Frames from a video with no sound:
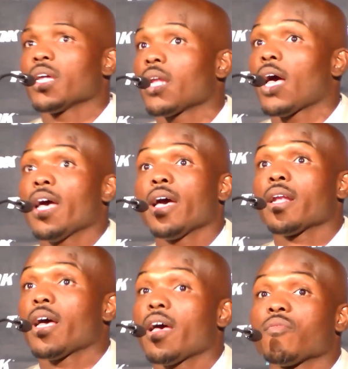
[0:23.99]
but I
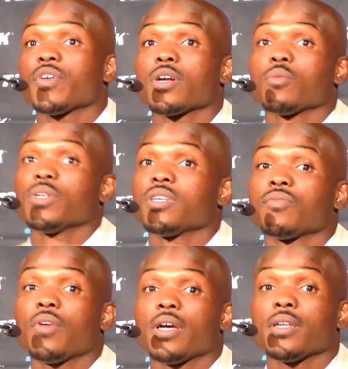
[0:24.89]
had I had Vera winning
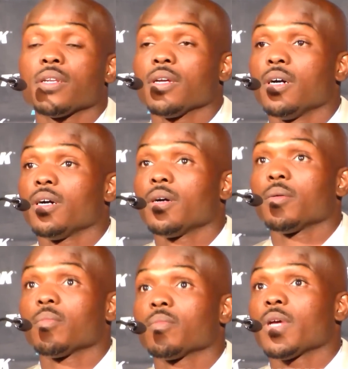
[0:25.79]
the fight
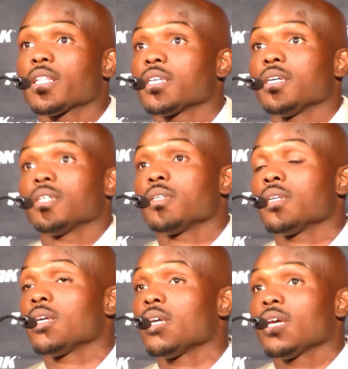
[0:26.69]
um, at the
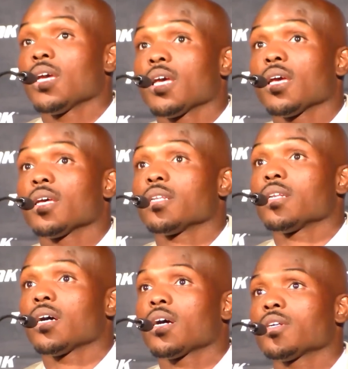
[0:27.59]
end.
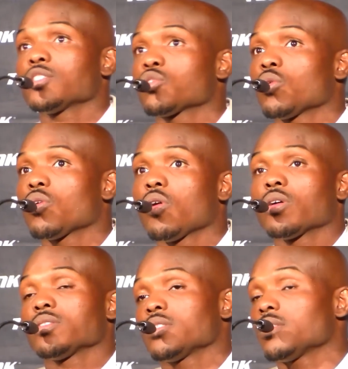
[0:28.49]
And I uh, heard the
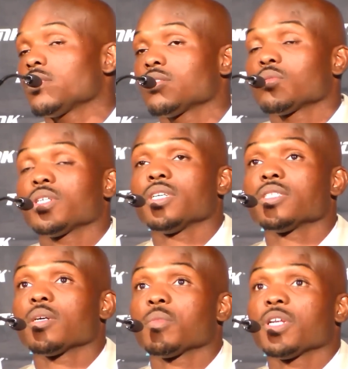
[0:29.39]
scorecards. It is what it
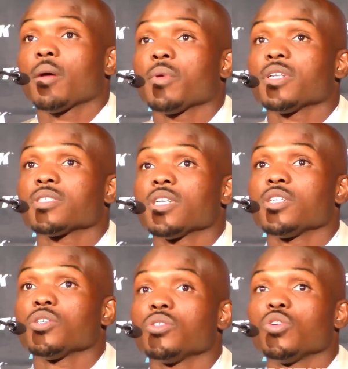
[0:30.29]
is. I mean, I mean, there's
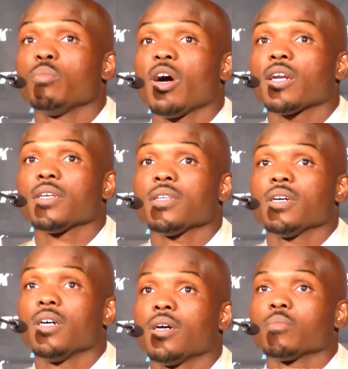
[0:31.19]
nothing you can do about
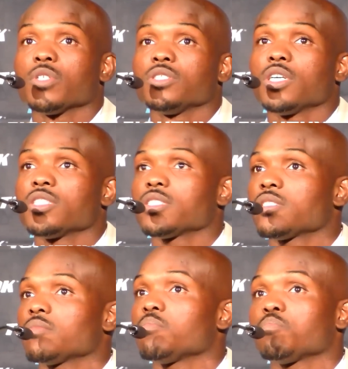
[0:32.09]
it. Um, the
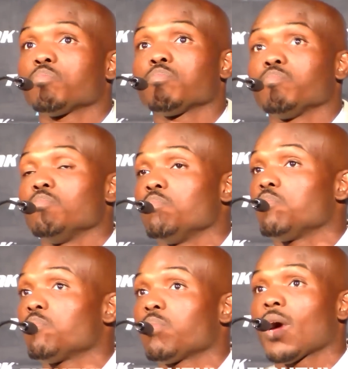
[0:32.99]
judges
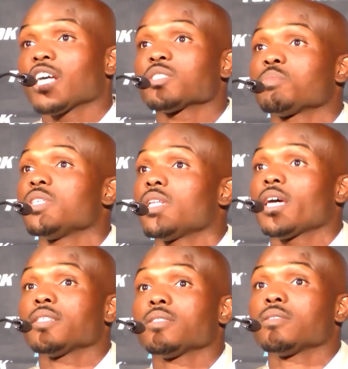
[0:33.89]
possibly
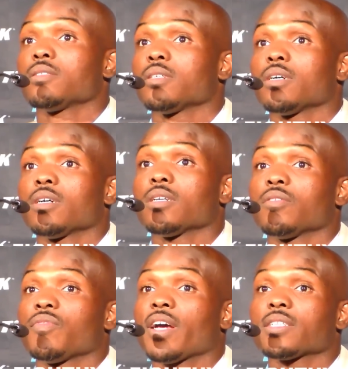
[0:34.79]
like uh,
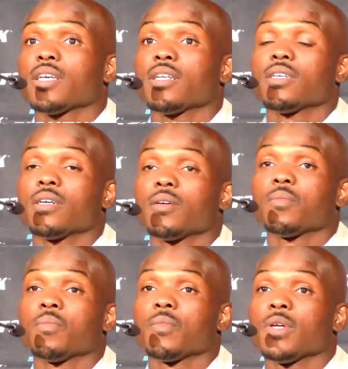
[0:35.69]
the fact that
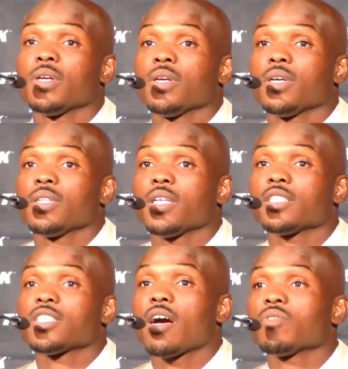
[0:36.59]
uh, that